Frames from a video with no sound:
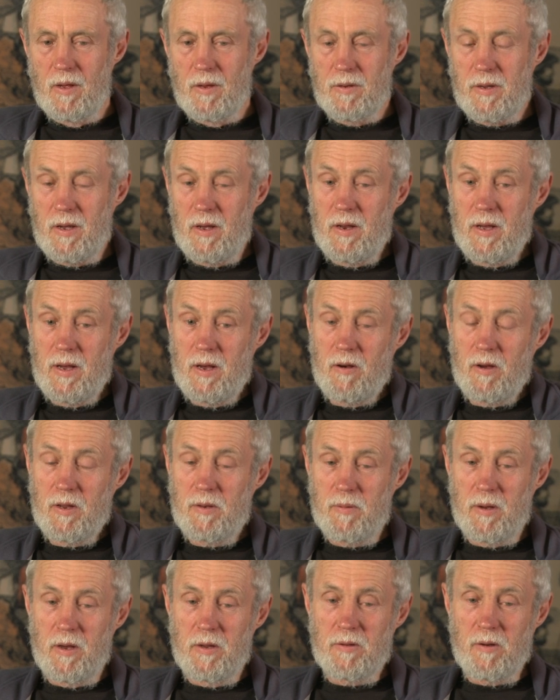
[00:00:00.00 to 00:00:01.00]
So no, I
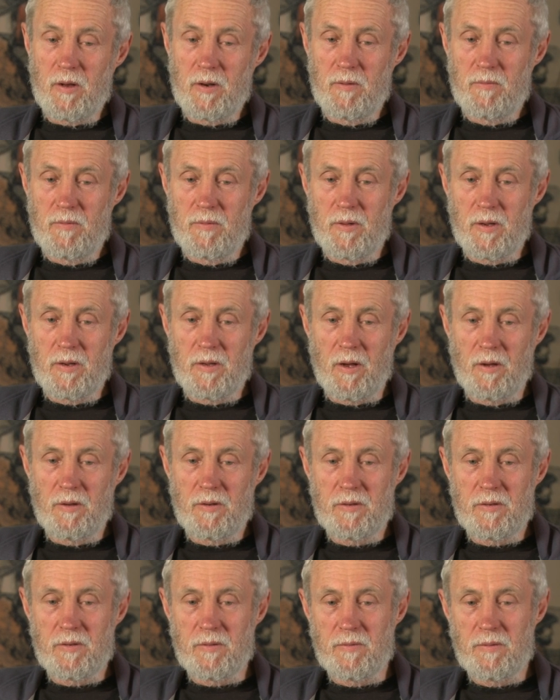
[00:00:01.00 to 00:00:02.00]
suppose I live with the
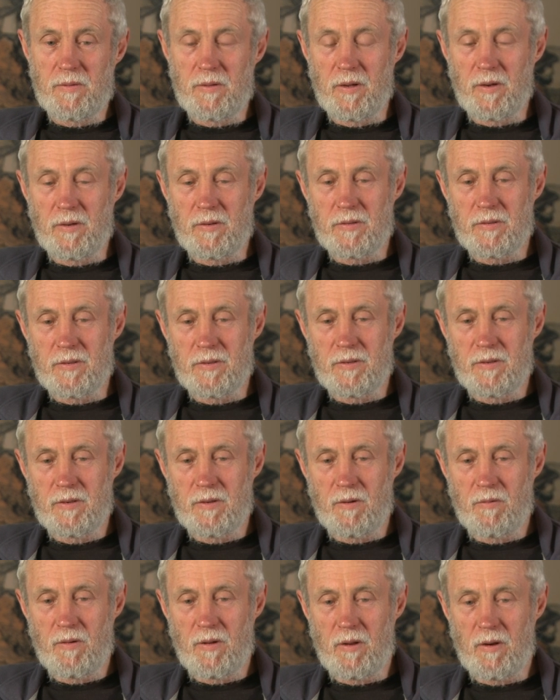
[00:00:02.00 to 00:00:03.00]
ghosts of things, and
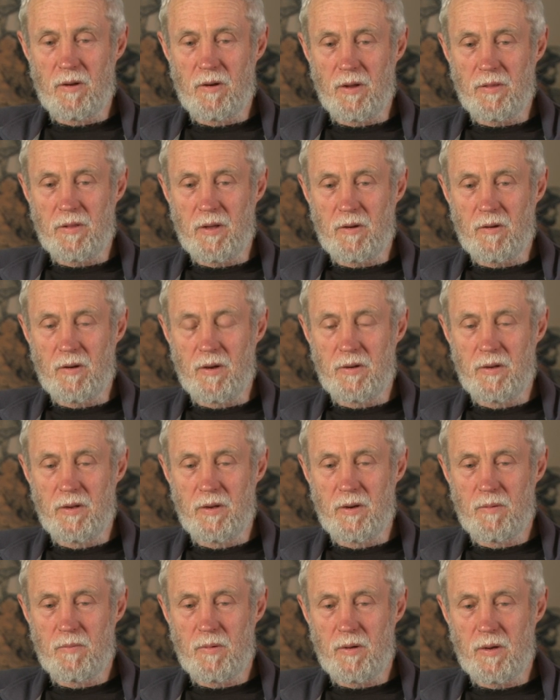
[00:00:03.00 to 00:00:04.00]
I really like that
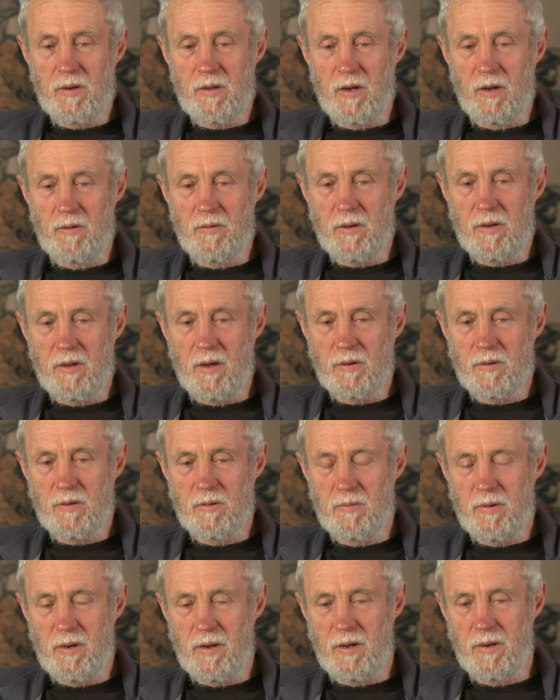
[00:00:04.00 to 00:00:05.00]
idea. And when I came to
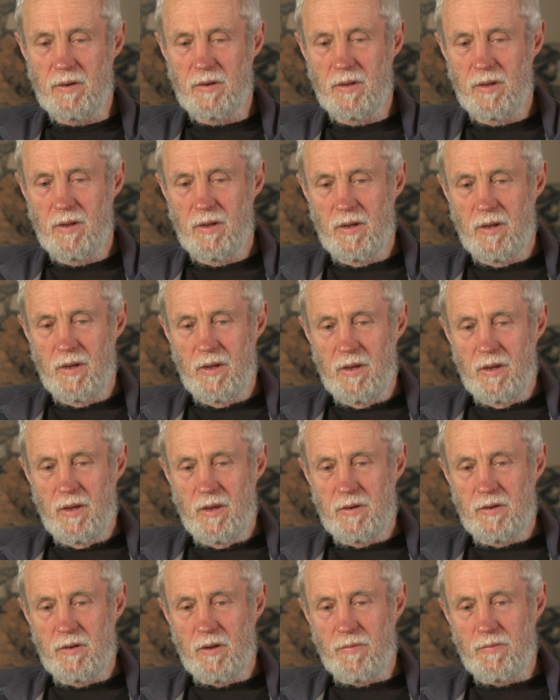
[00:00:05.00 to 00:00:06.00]
Castlemaine,
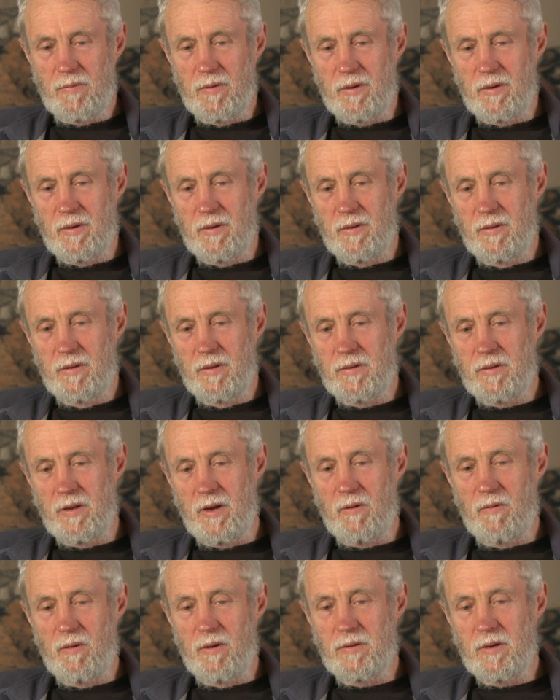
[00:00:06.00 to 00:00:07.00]
it's not that this
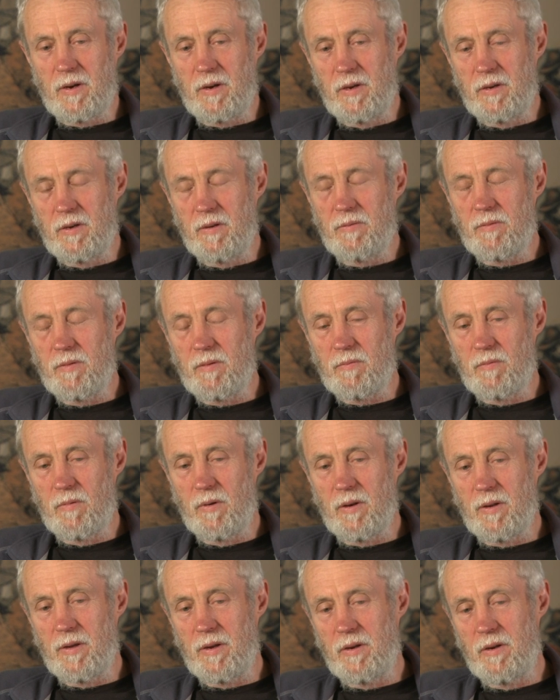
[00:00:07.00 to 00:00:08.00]
area is any different
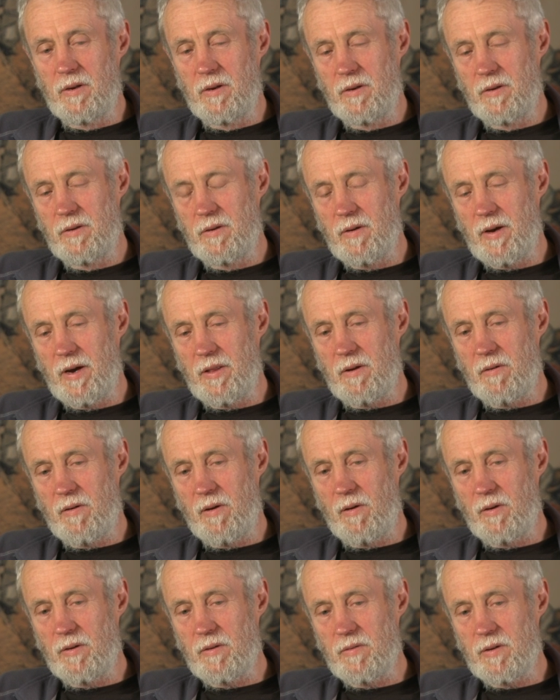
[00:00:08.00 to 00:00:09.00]
really to other
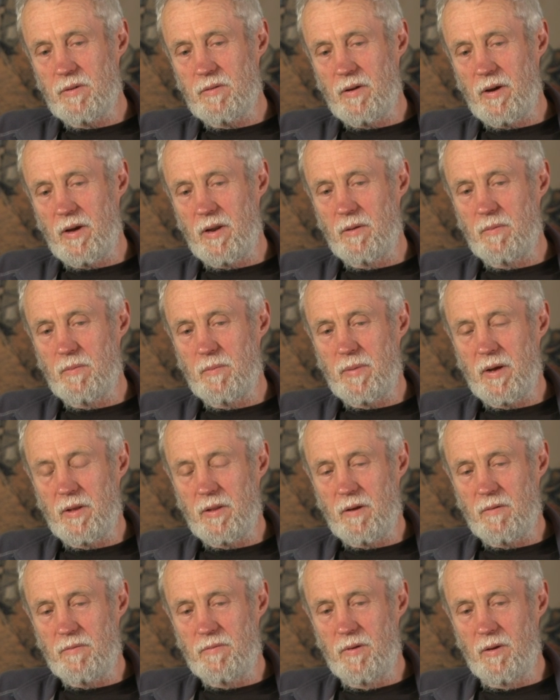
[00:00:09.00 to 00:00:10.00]
areas of Australia about
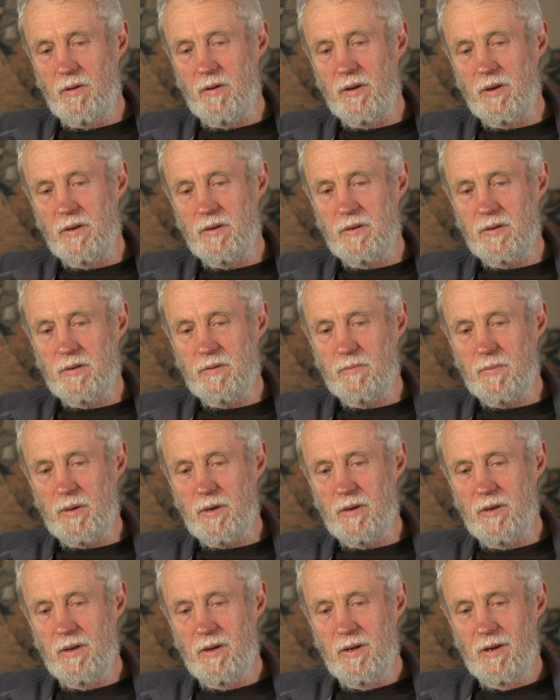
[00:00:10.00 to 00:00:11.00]
that feeling,
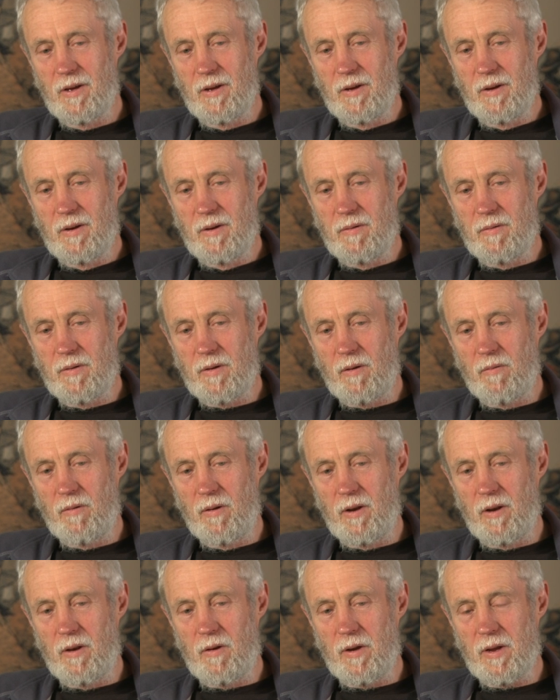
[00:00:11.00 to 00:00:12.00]
but what I
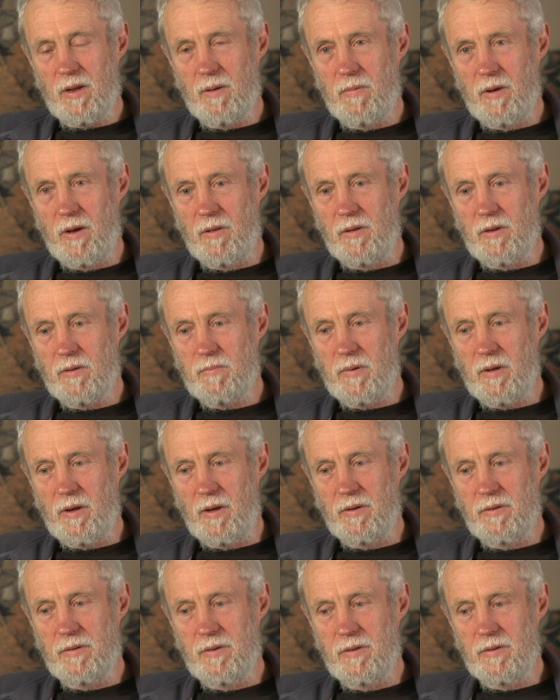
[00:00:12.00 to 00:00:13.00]
really like about this
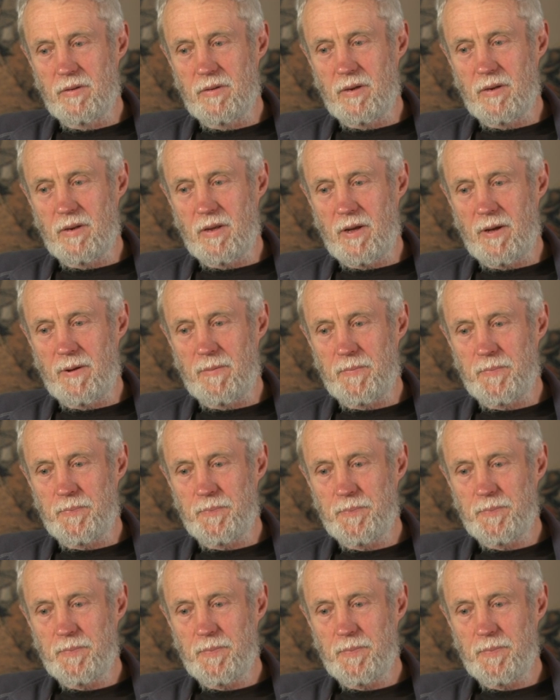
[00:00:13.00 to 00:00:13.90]
place is that the